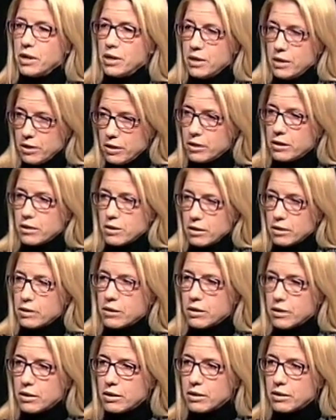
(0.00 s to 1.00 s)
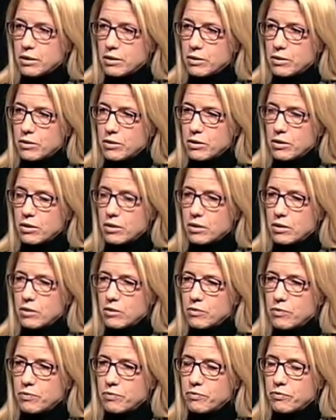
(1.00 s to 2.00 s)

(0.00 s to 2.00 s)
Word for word: um, yeah, um, well,